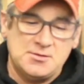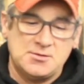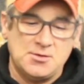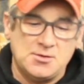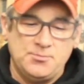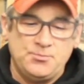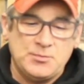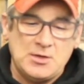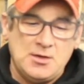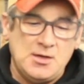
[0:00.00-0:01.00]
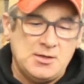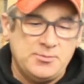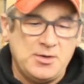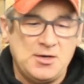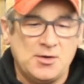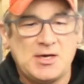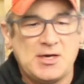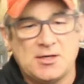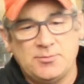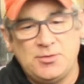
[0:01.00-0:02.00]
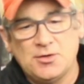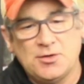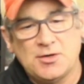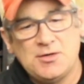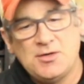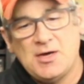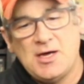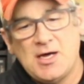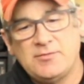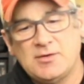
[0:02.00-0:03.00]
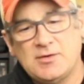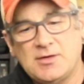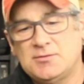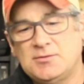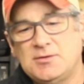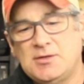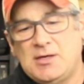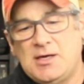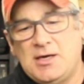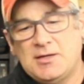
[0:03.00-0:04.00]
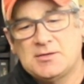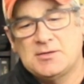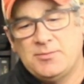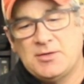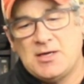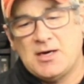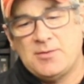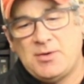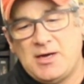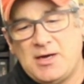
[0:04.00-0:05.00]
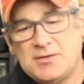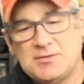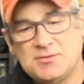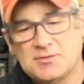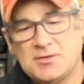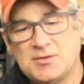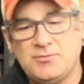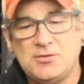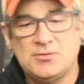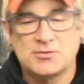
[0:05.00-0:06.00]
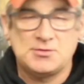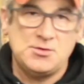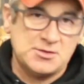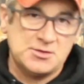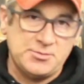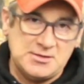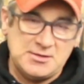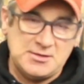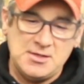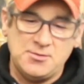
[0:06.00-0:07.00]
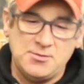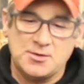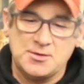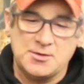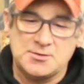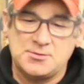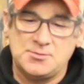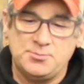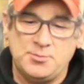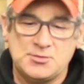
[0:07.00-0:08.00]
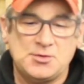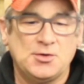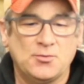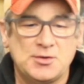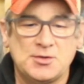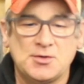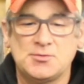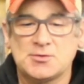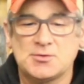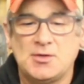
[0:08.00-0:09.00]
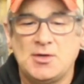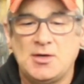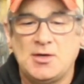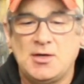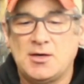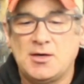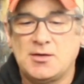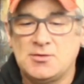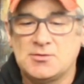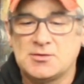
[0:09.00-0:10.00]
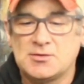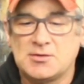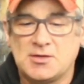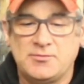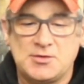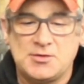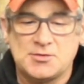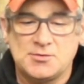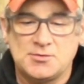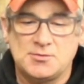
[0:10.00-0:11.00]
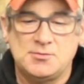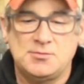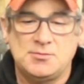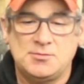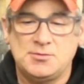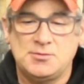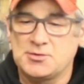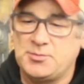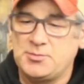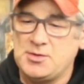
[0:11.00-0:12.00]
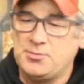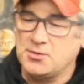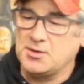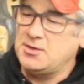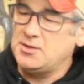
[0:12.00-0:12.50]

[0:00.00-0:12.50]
So depending on what kind of computer you have, I think some of the iPads and stuff use a USB-C, whereas most of your Windows uses the conventional USB port.